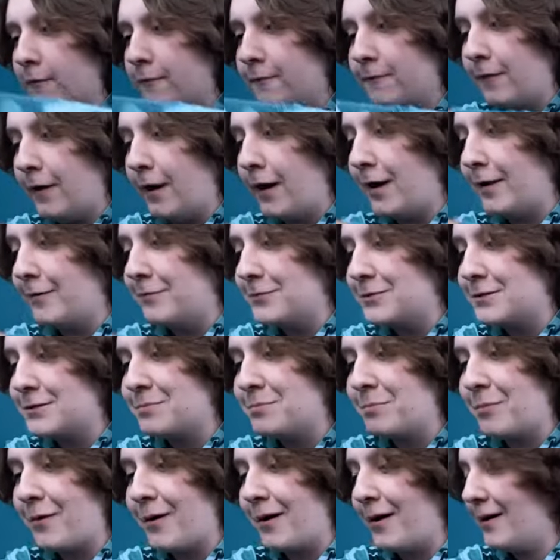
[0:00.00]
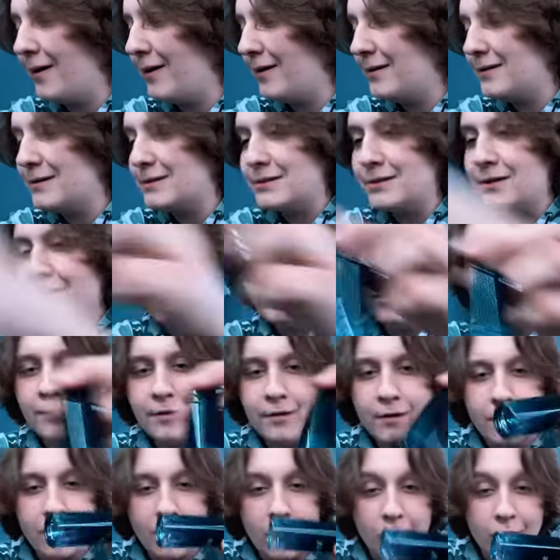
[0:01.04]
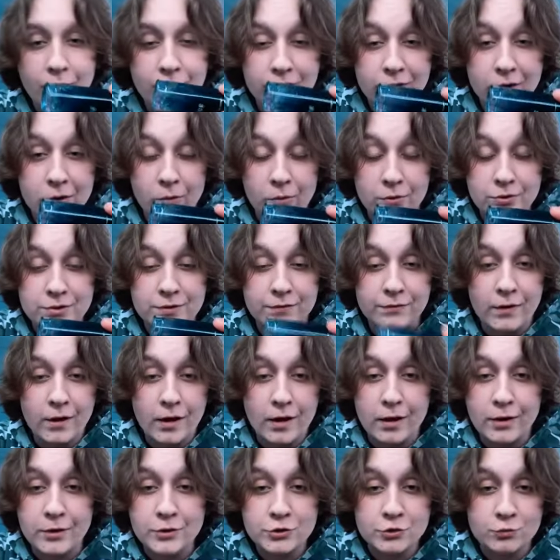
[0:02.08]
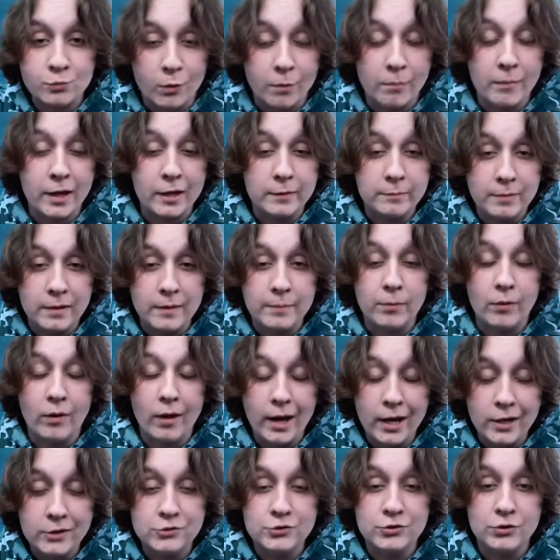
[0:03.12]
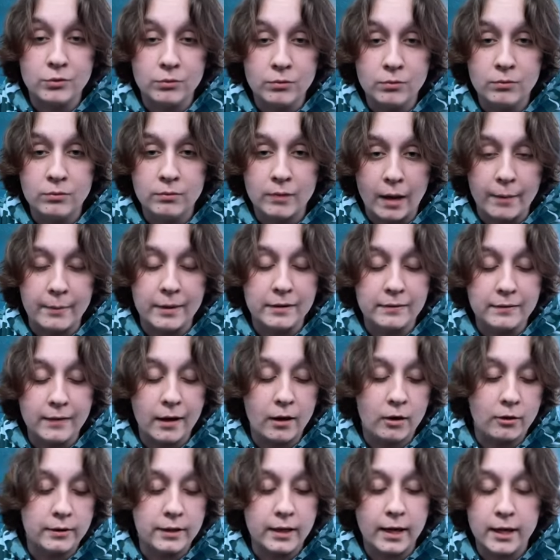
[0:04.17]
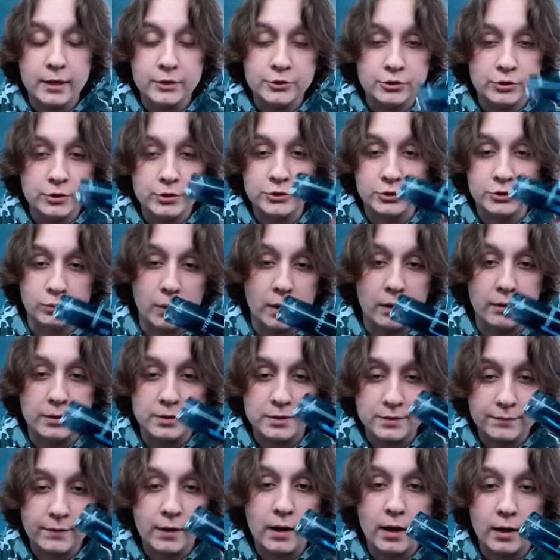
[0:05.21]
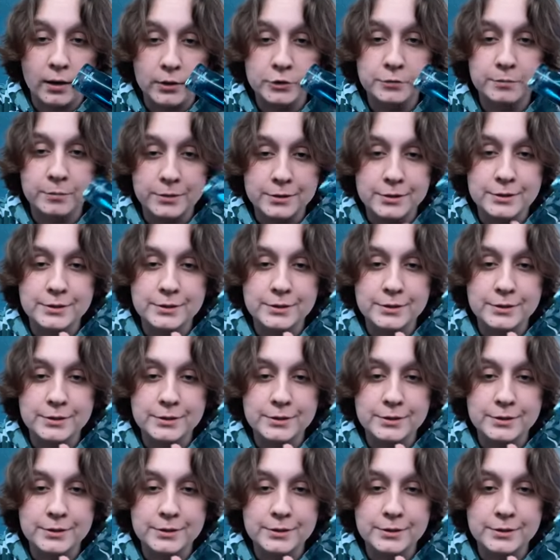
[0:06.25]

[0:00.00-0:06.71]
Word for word: Five sprays of Dior Sauvage will make people hate you. I mean, they already hate you because you're wearing Sauvage. But